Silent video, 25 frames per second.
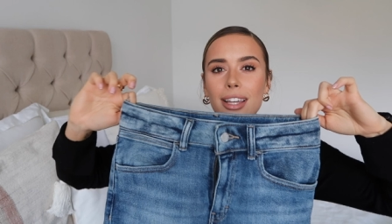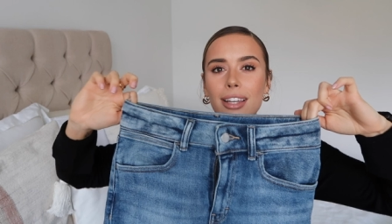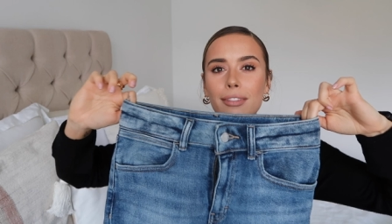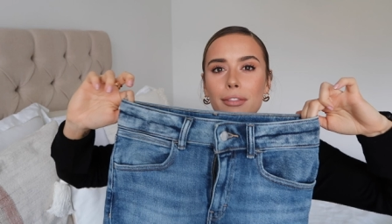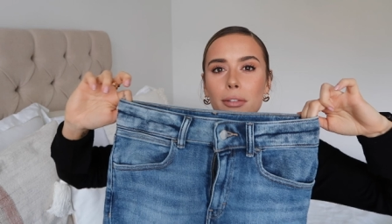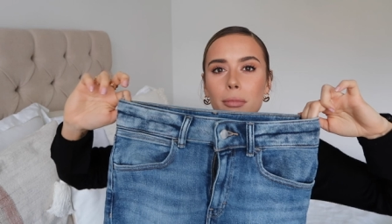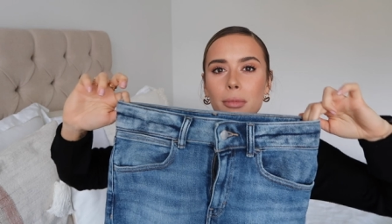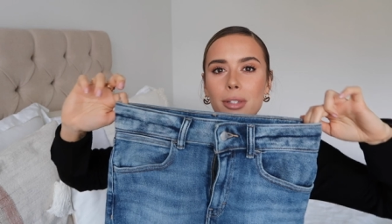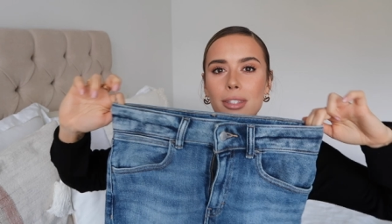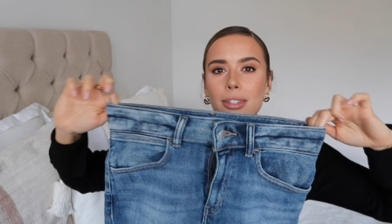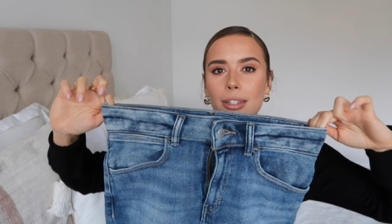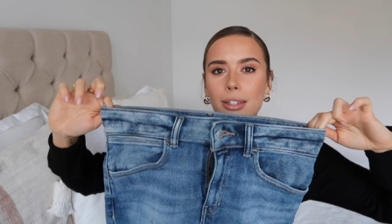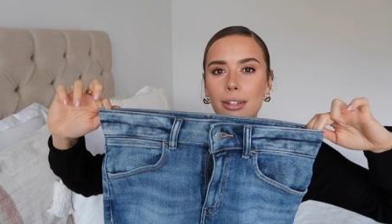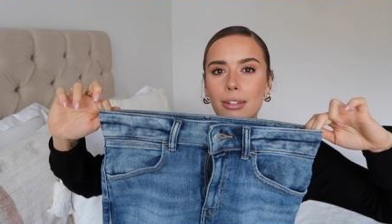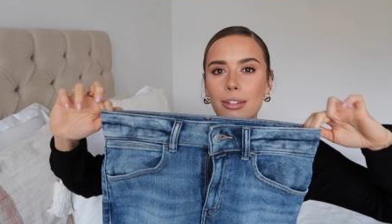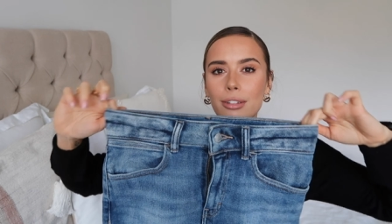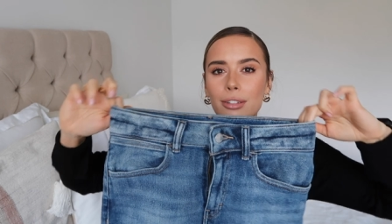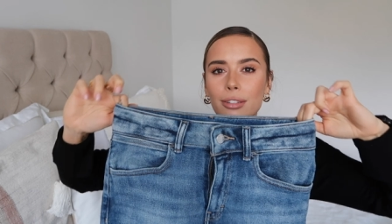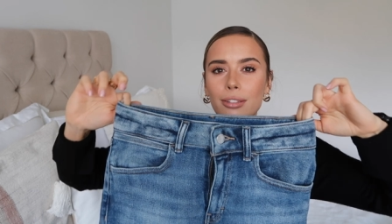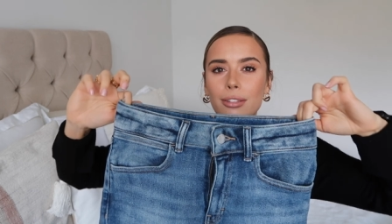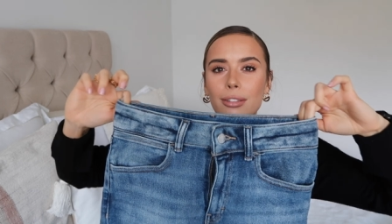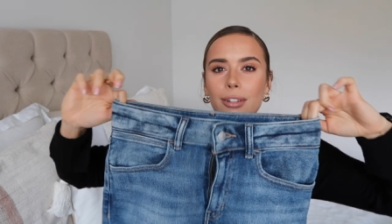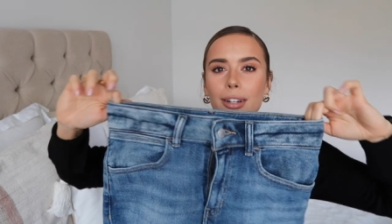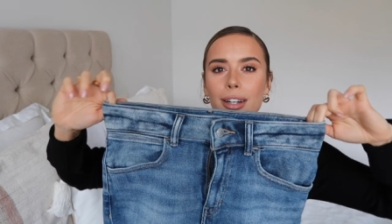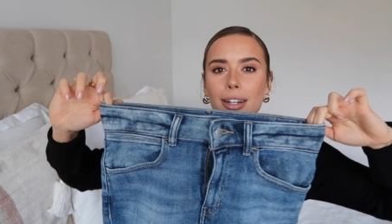they have the most
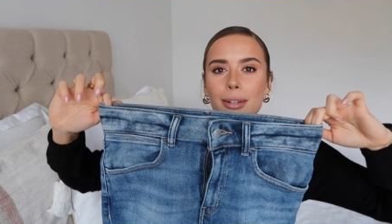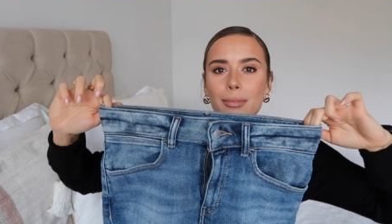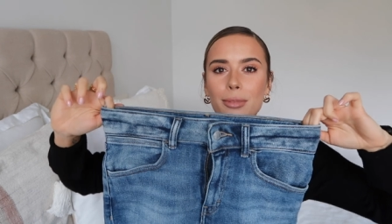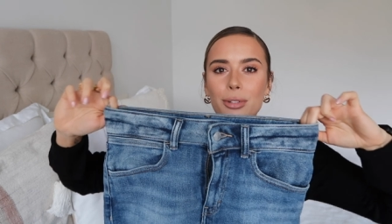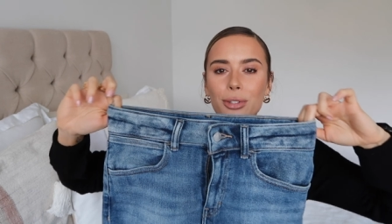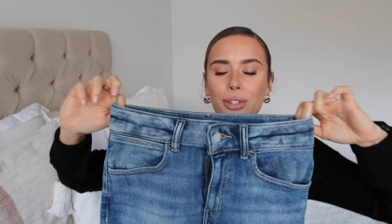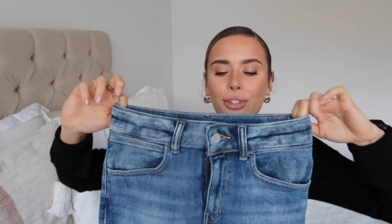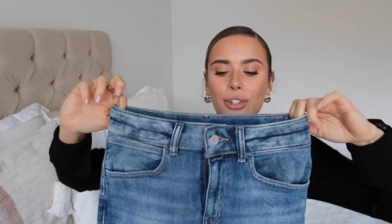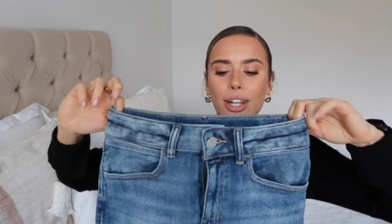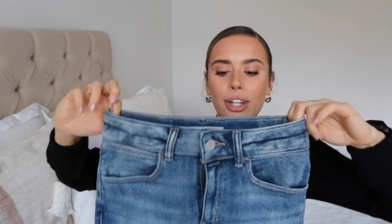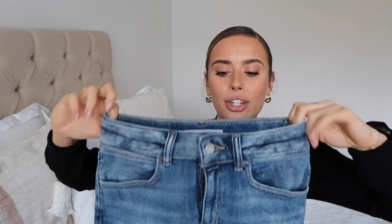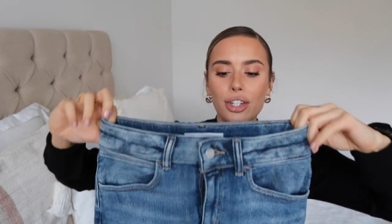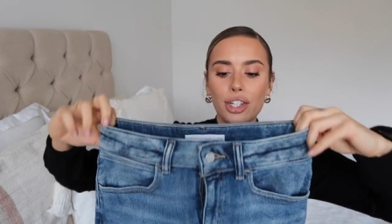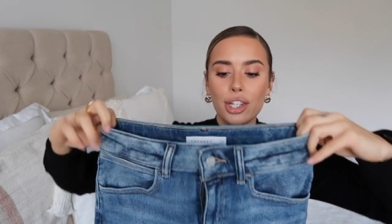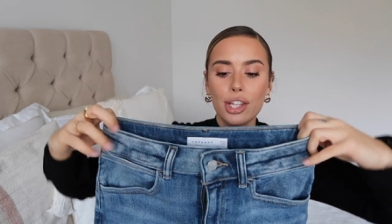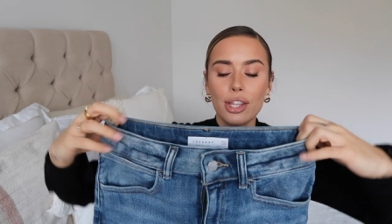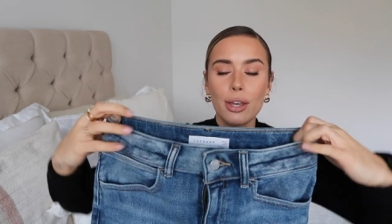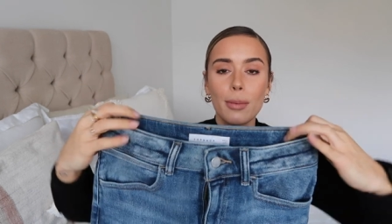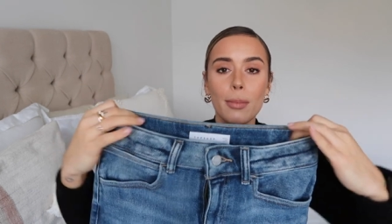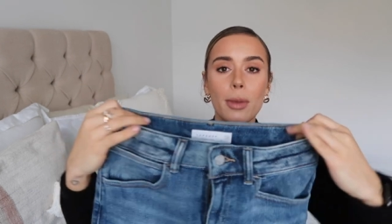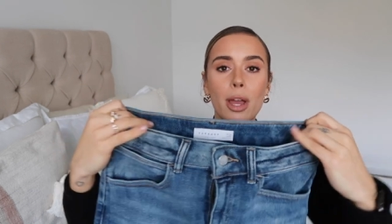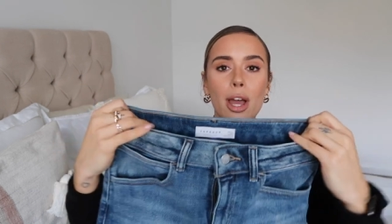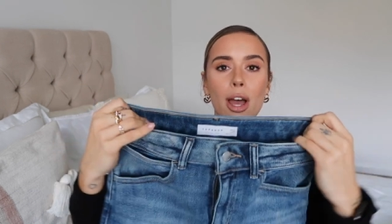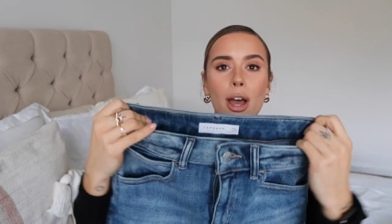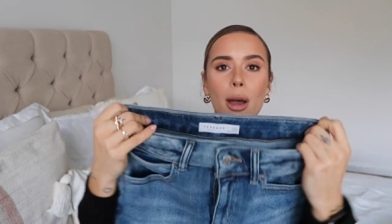incredible stretch to
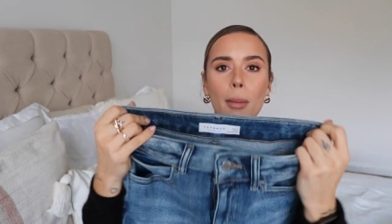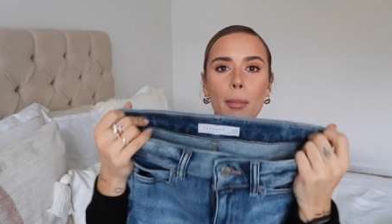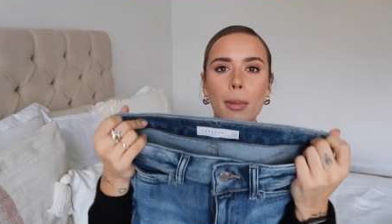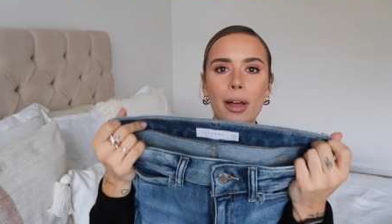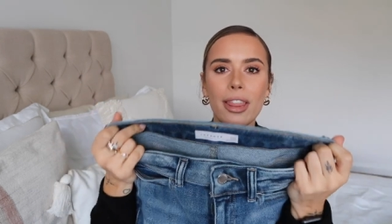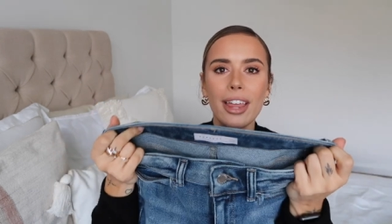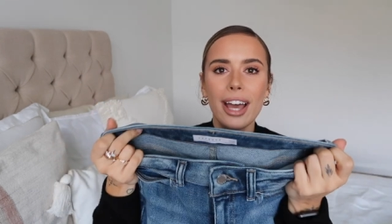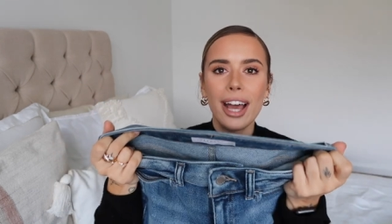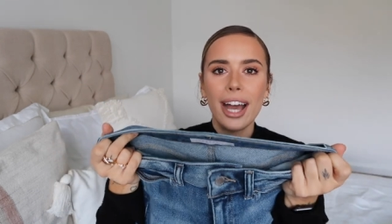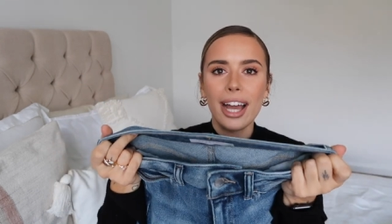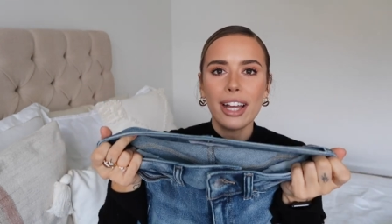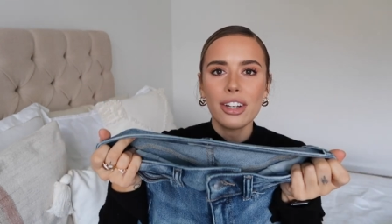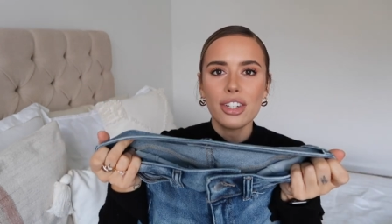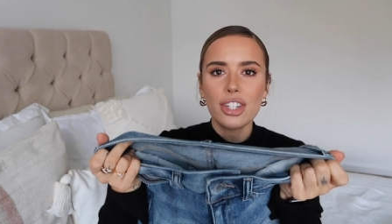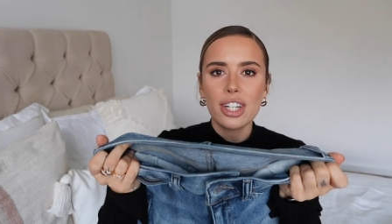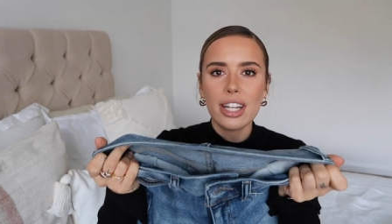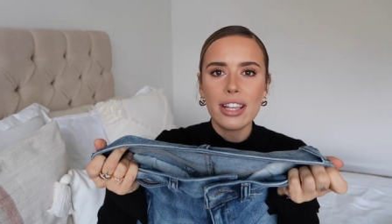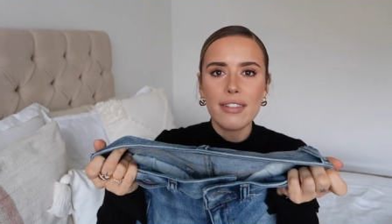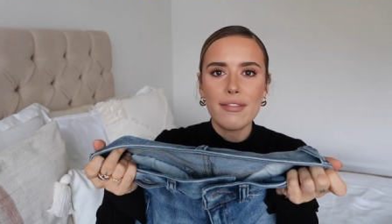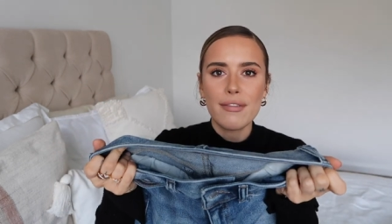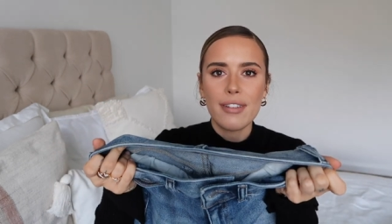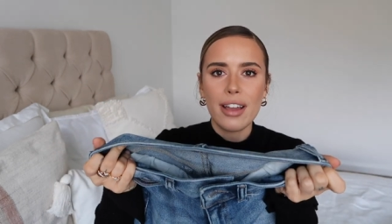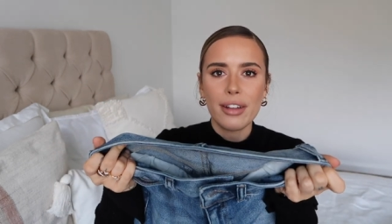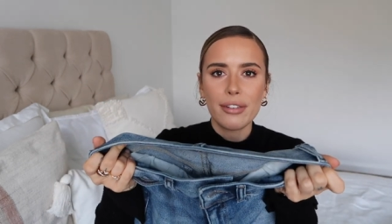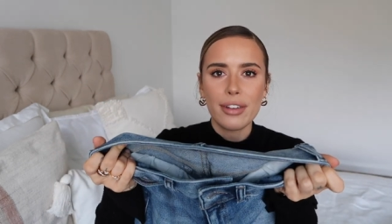them, but they're
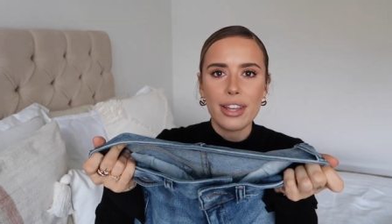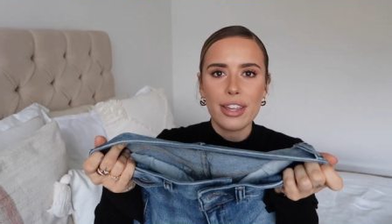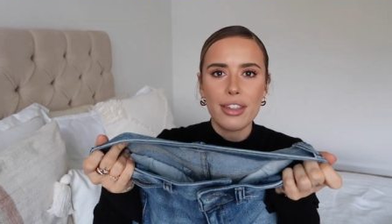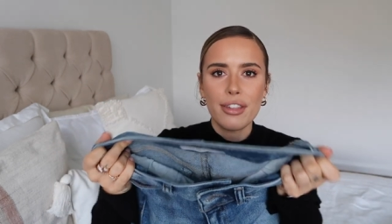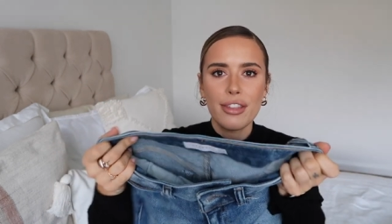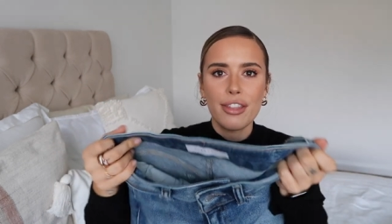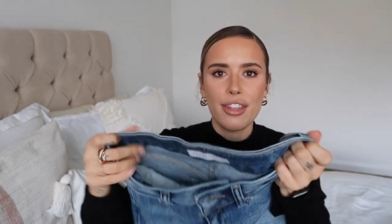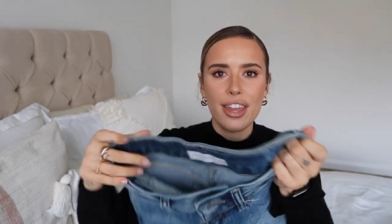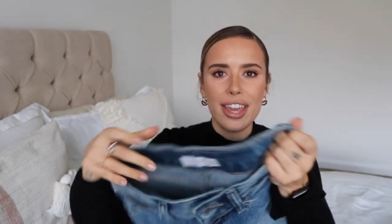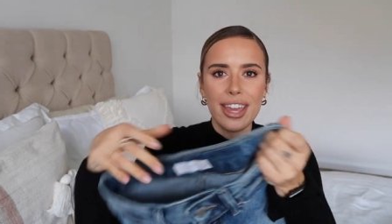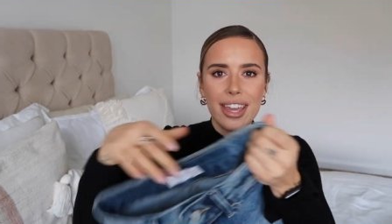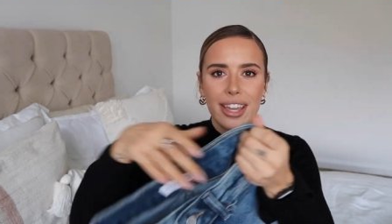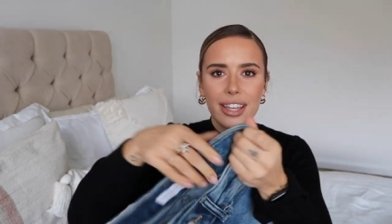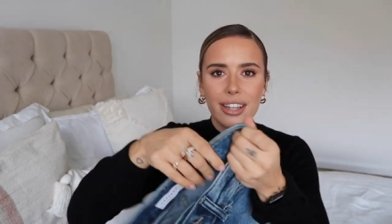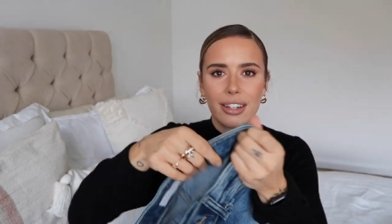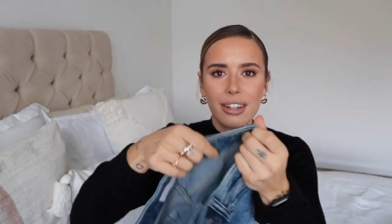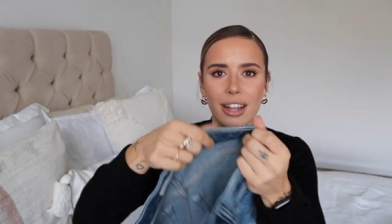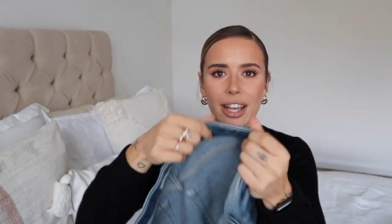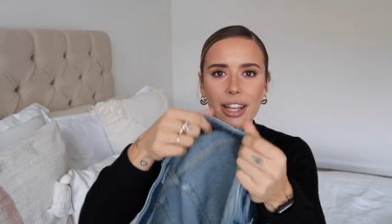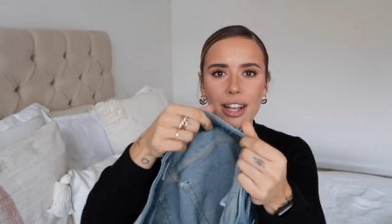actually very thick.